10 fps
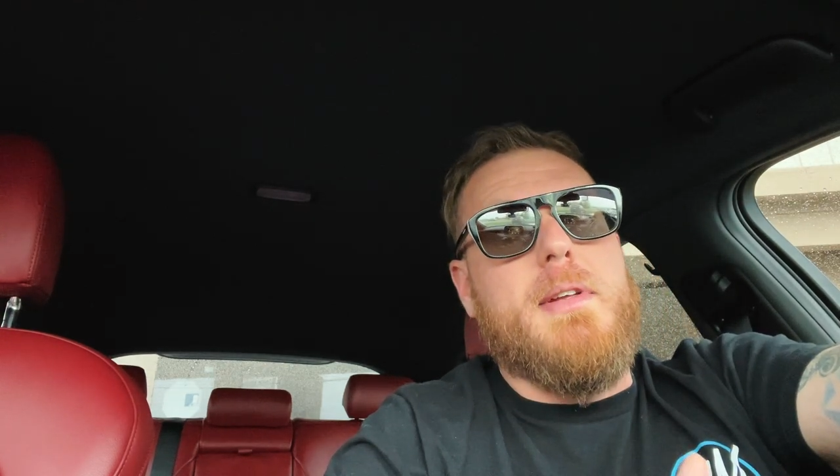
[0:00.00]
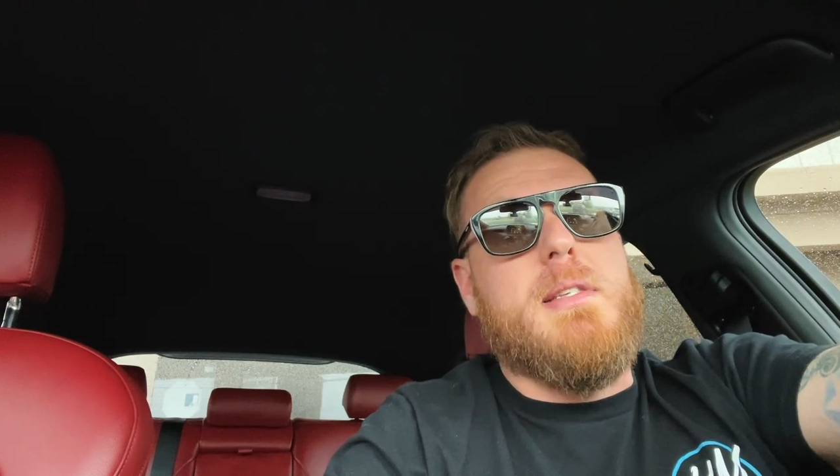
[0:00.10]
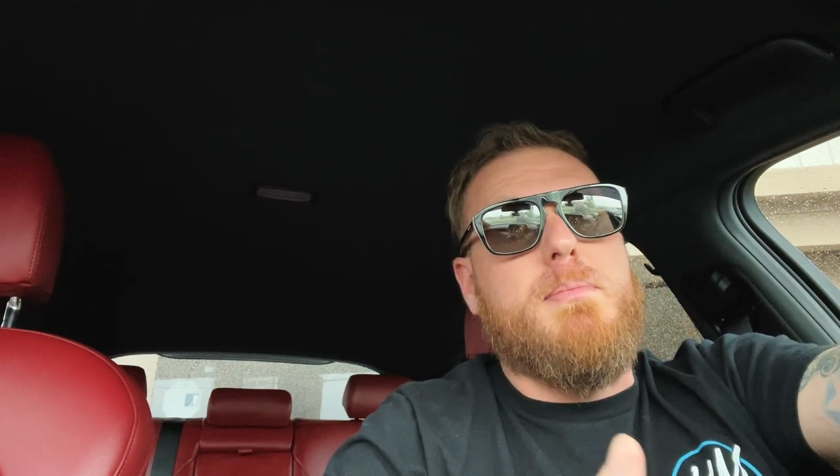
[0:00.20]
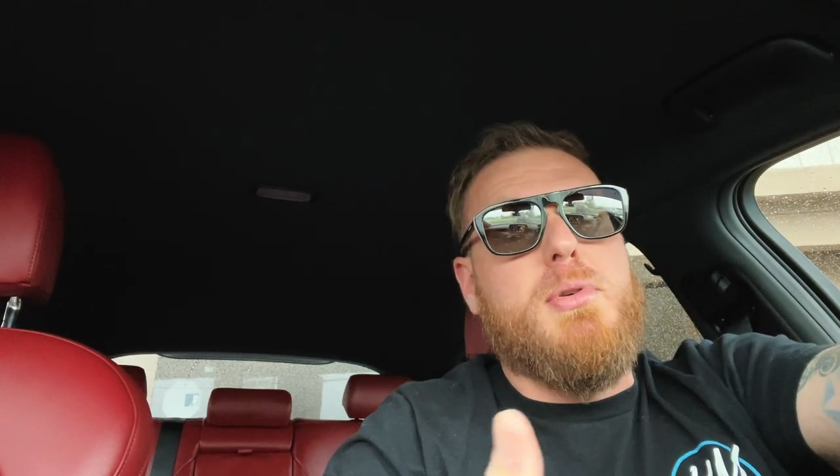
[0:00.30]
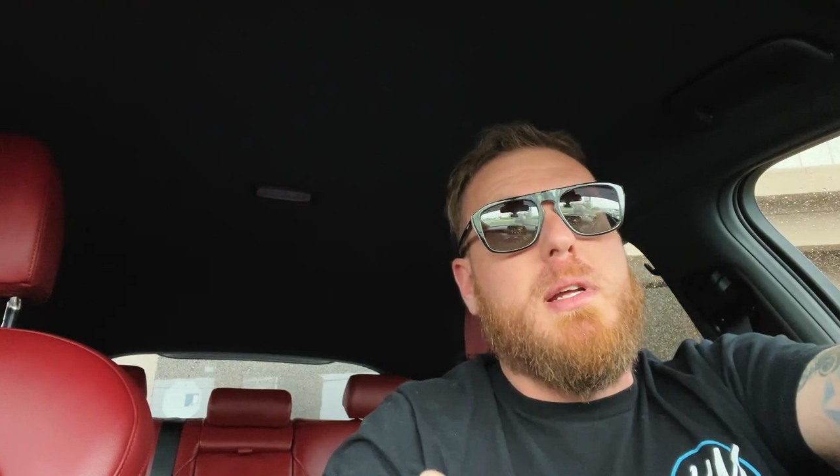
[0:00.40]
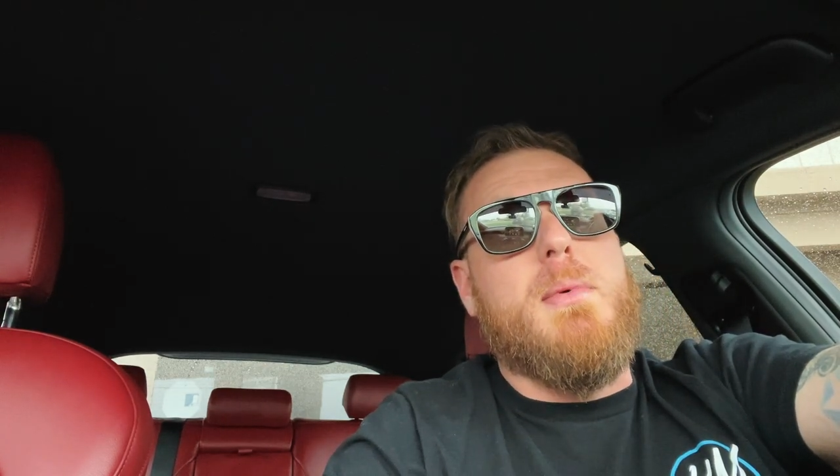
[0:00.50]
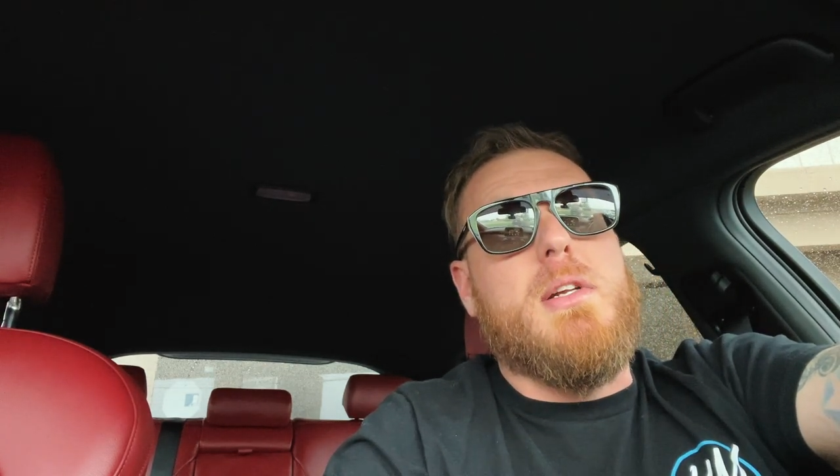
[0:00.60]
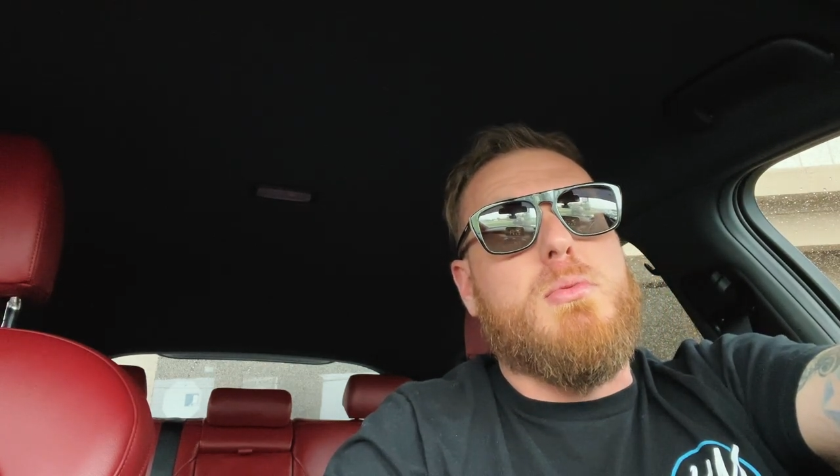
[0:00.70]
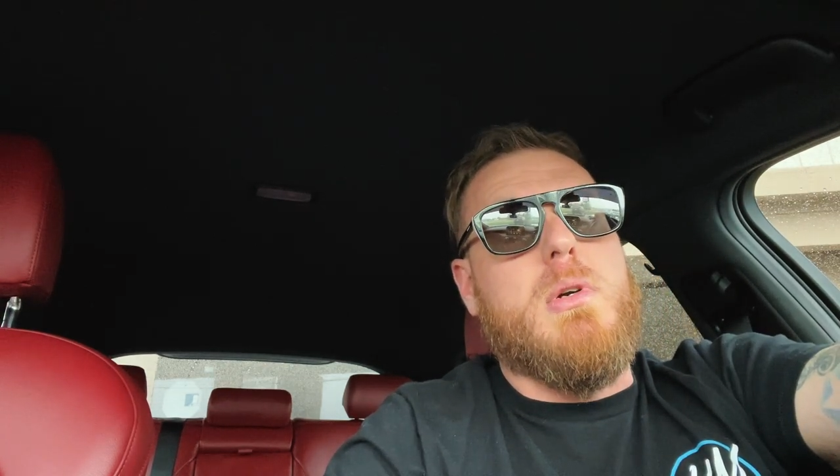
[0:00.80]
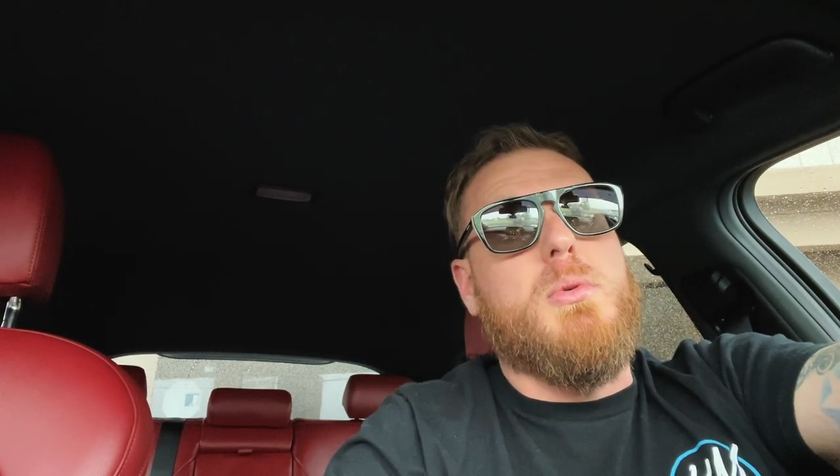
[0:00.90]
it's pretty
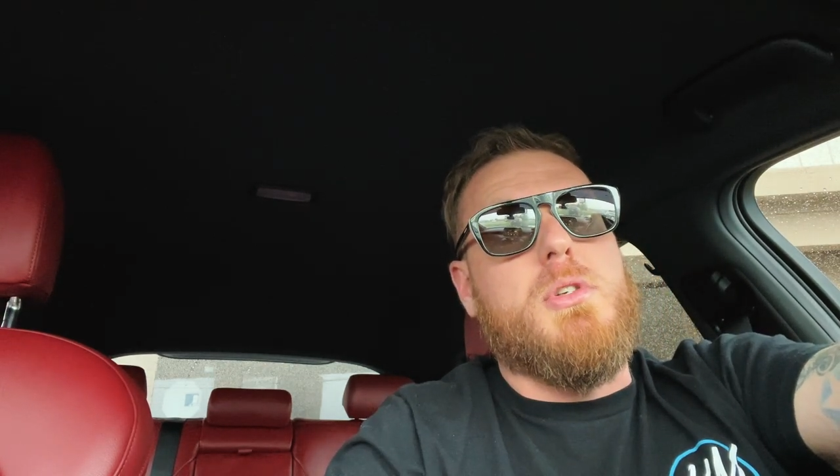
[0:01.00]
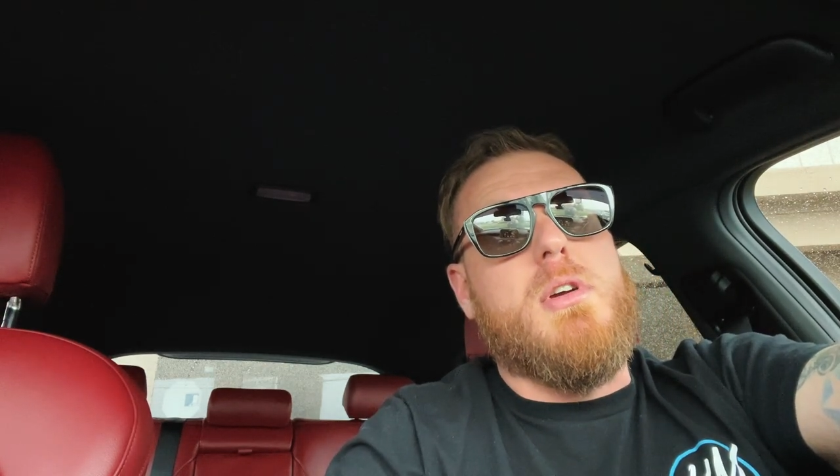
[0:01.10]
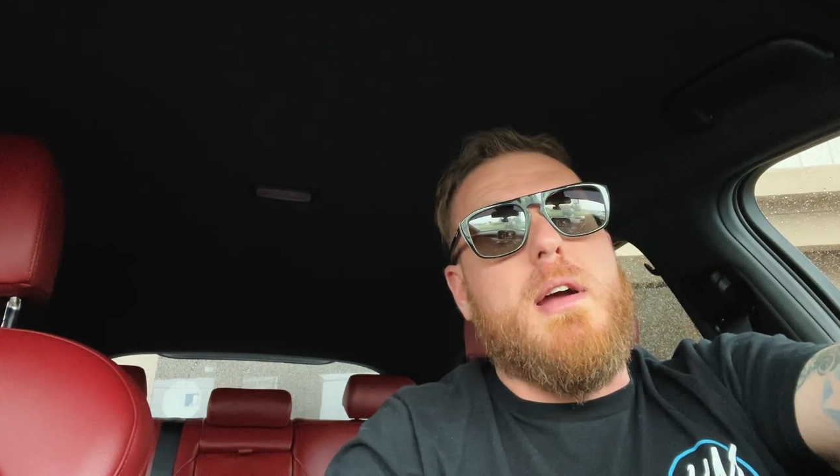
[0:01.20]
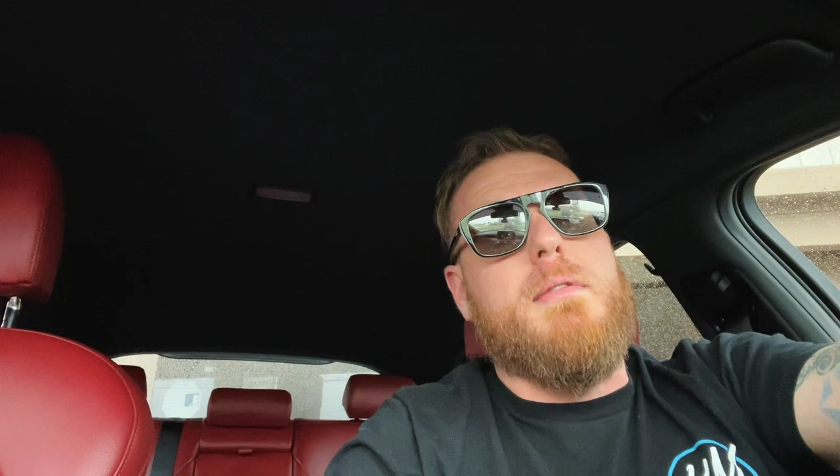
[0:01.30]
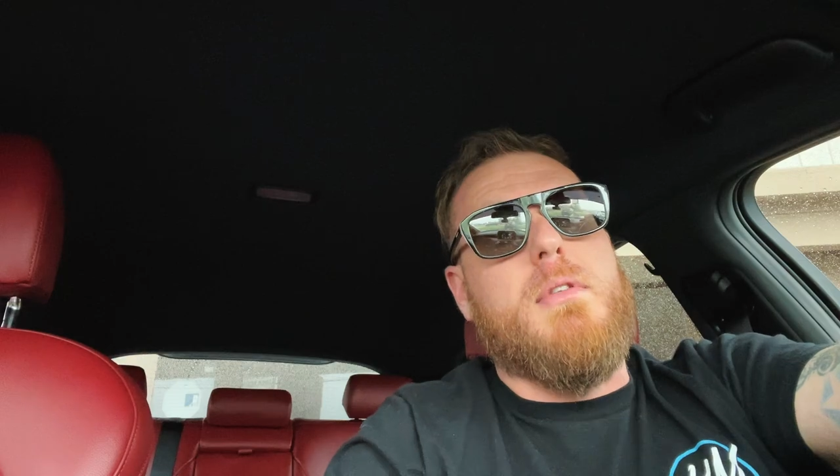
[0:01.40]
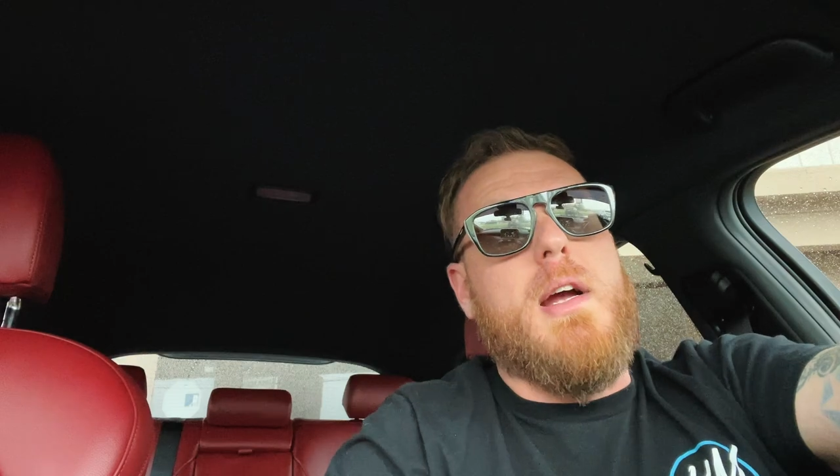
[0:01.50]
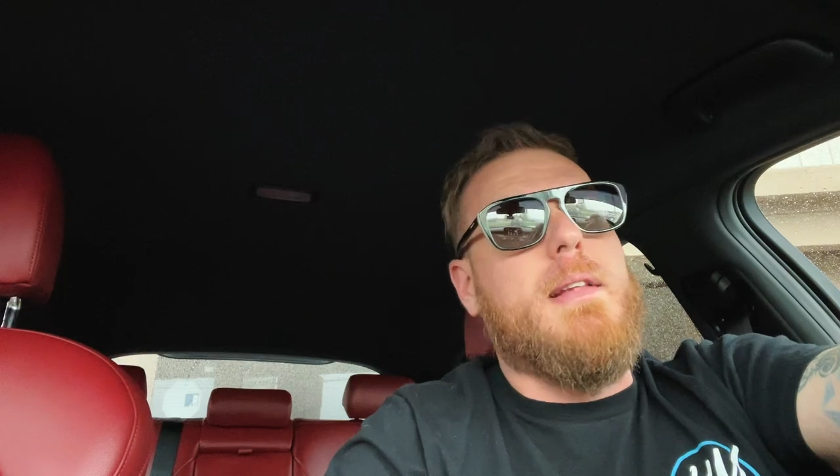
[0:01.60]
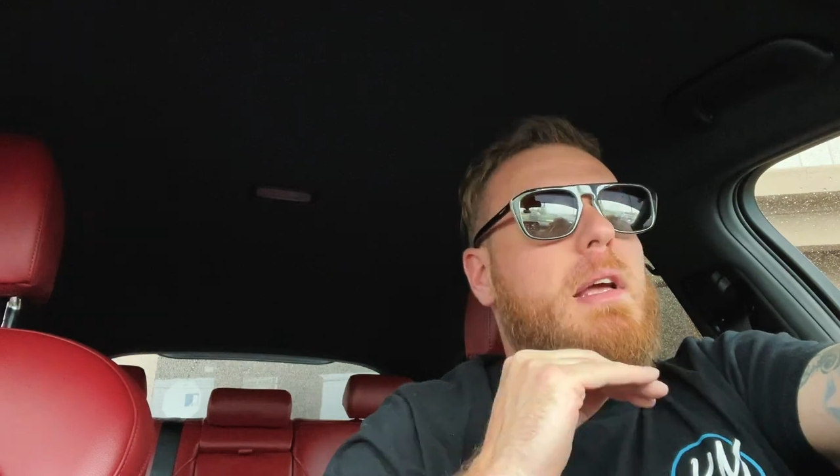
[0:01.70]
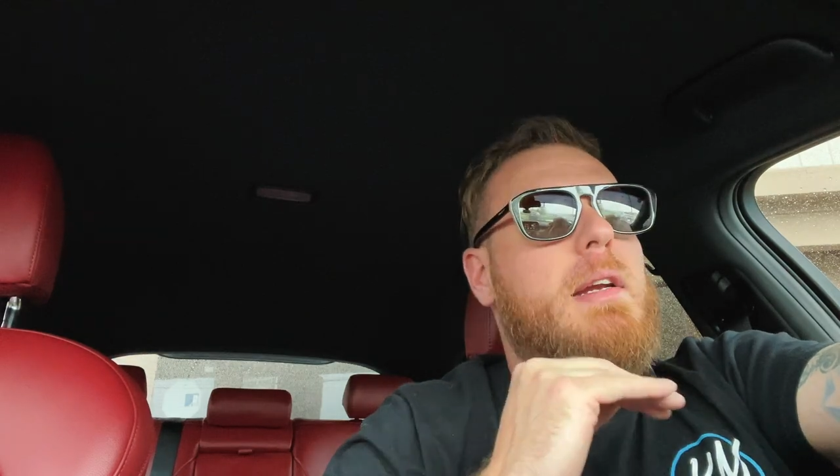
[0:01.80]
much rear-wheel drive, right?